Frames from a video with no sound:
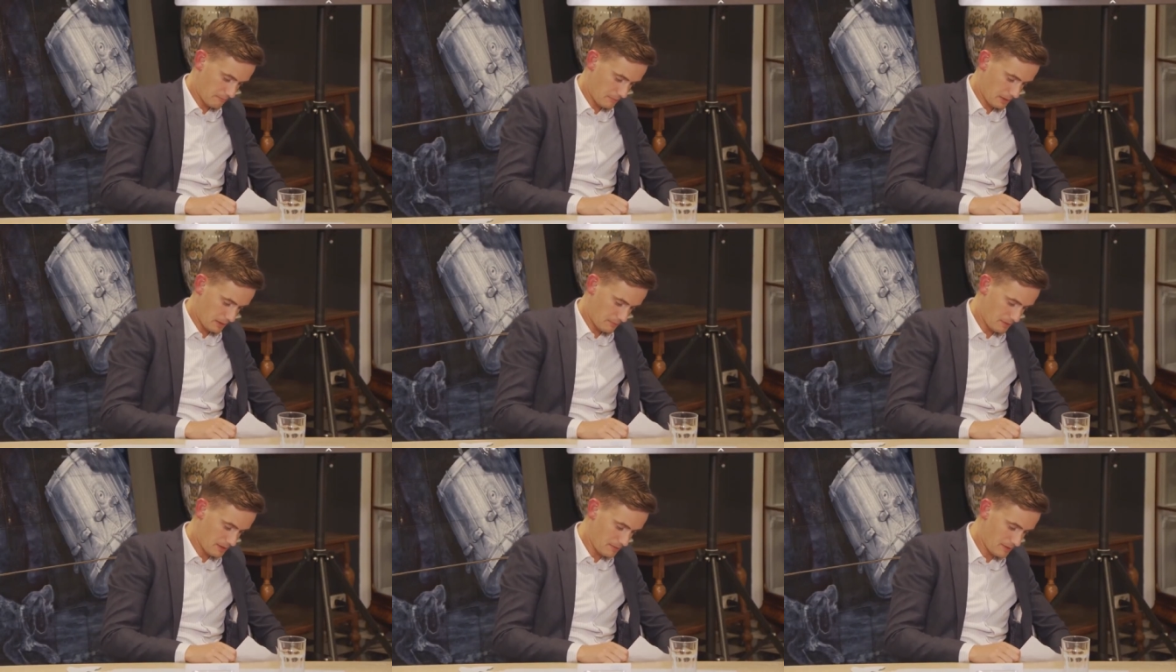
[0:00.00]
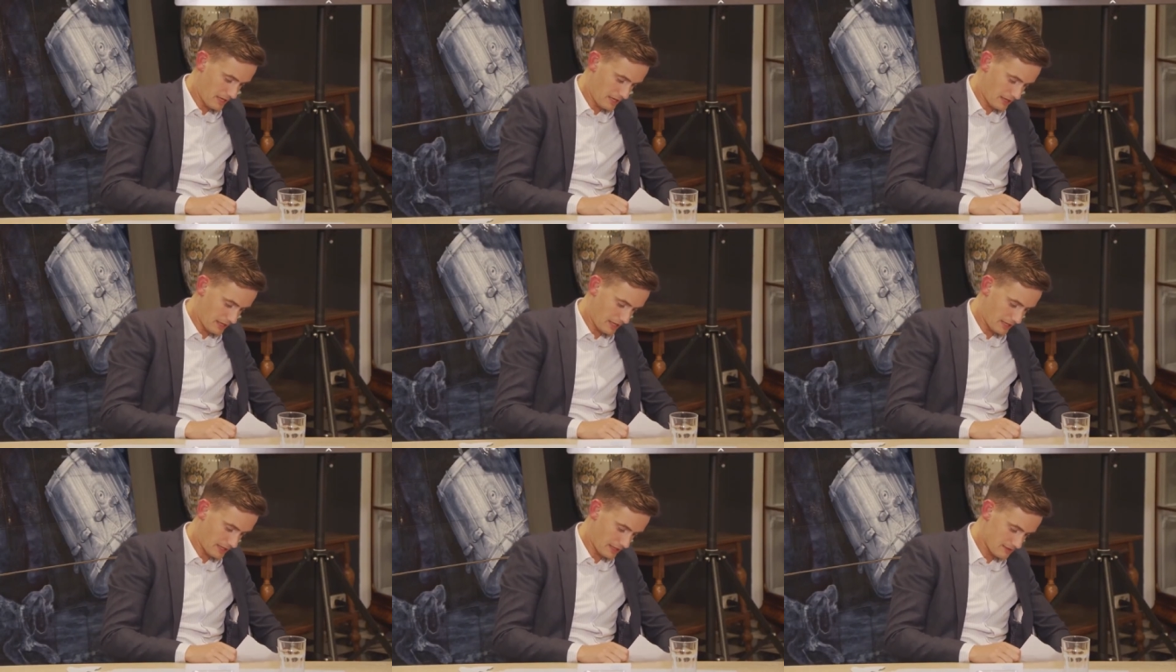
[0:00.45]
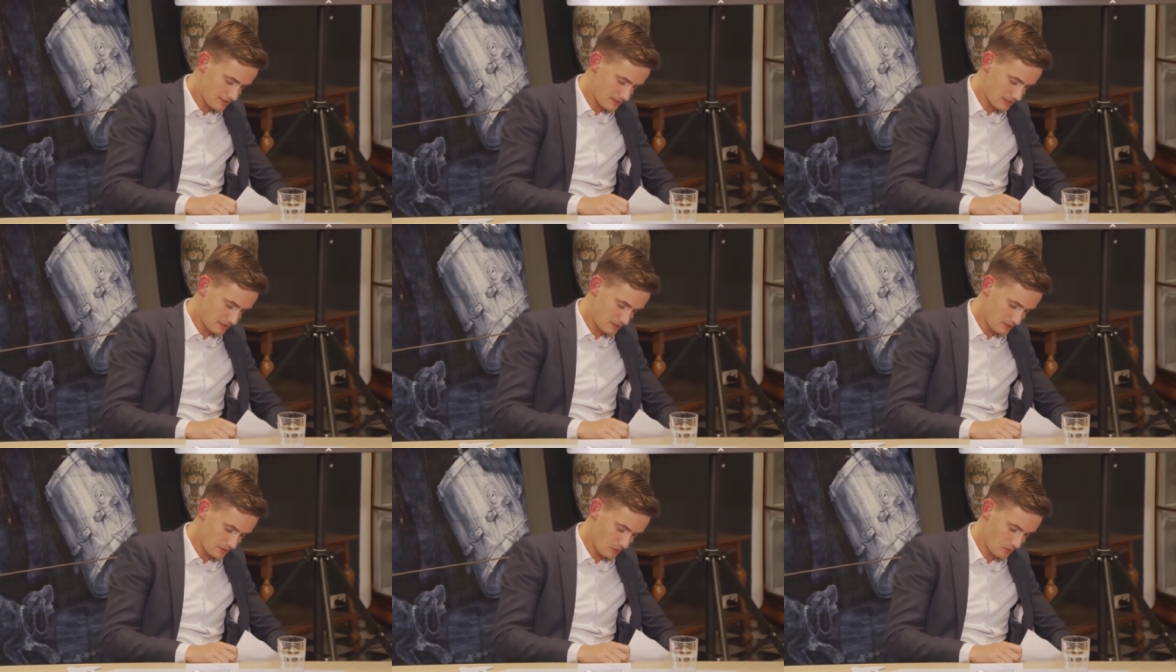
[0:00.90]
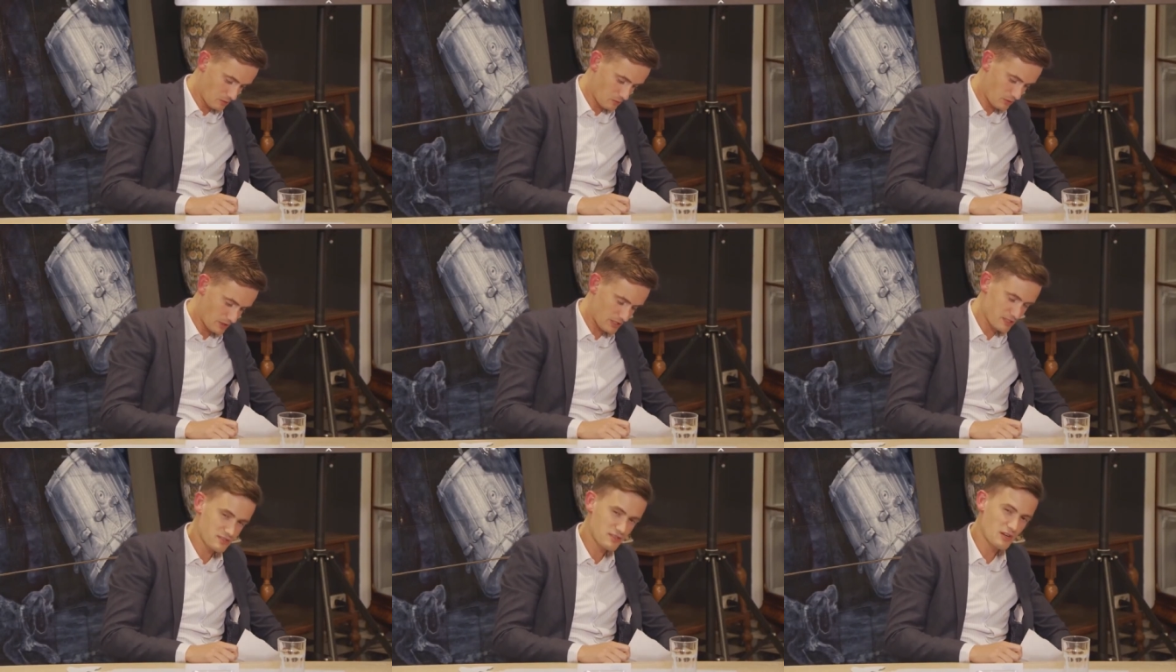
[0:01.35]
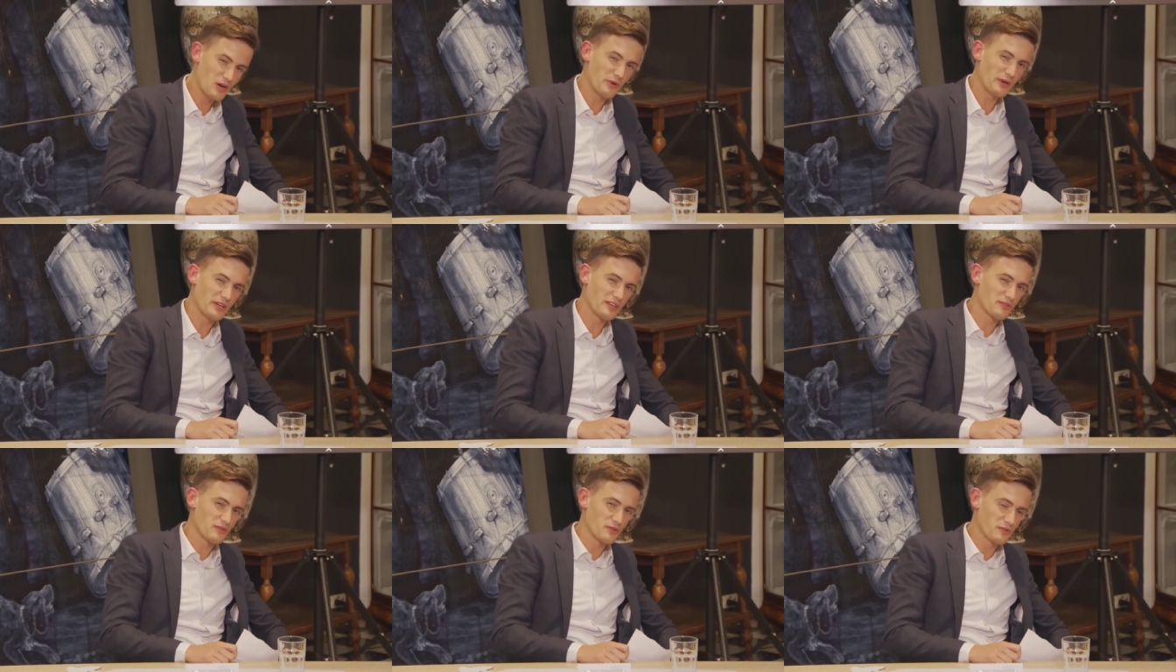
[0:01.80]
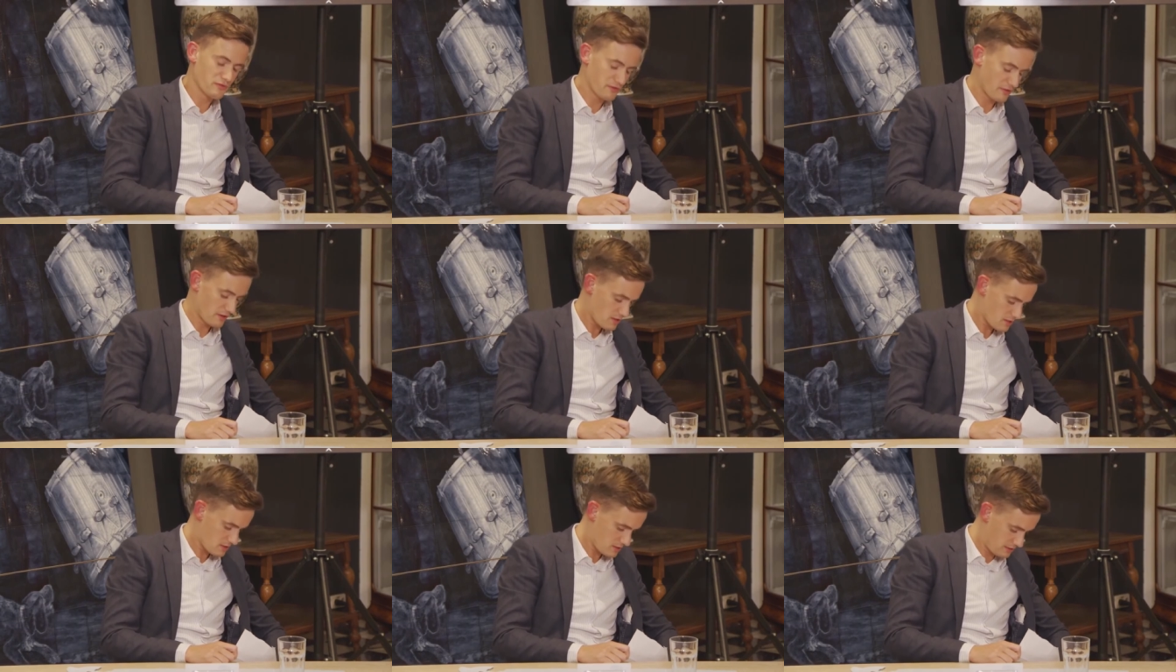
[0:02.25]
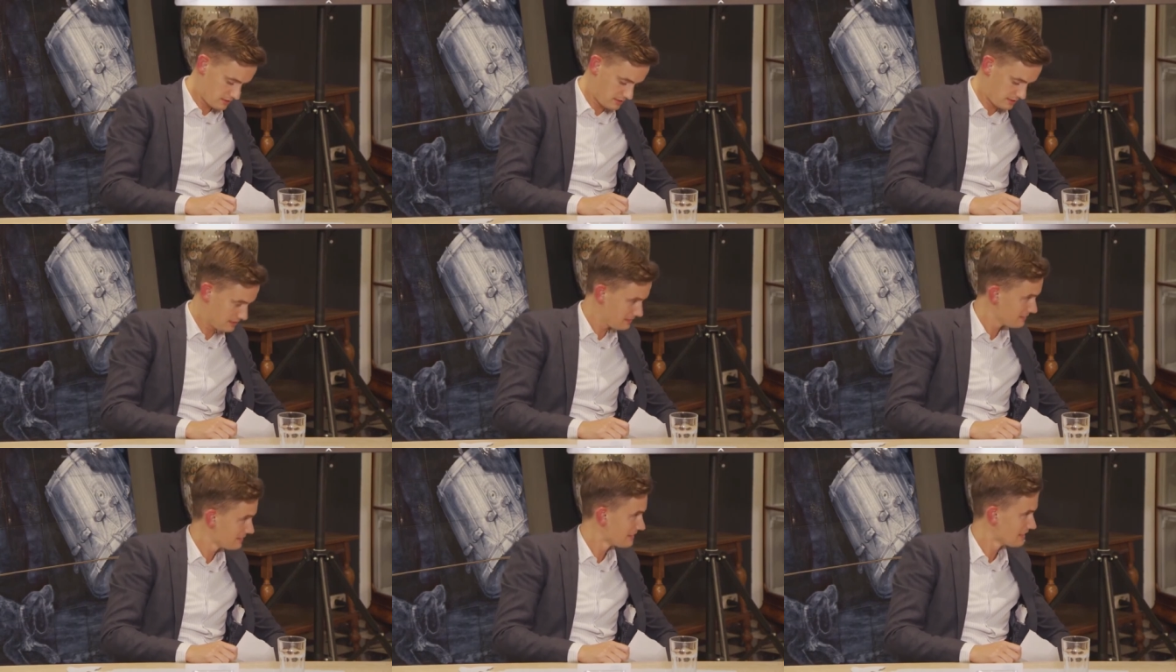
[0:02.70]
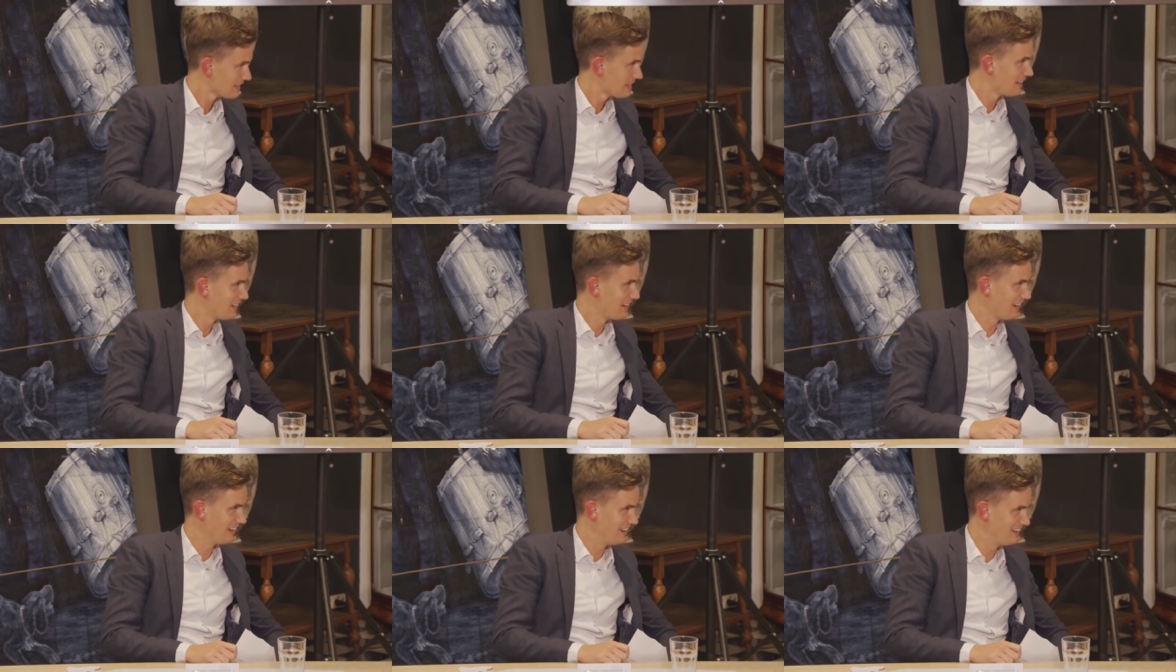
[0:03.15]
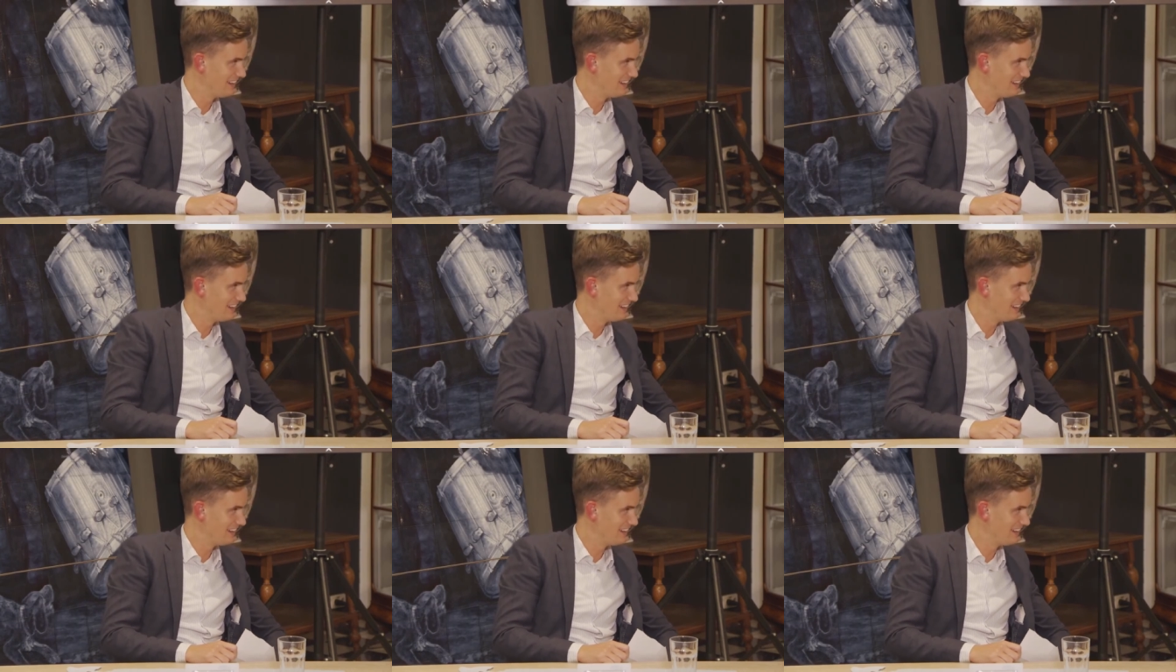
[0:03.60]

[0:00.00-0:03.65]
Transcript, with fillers: Maybe I can tell where it's going to first. Oh.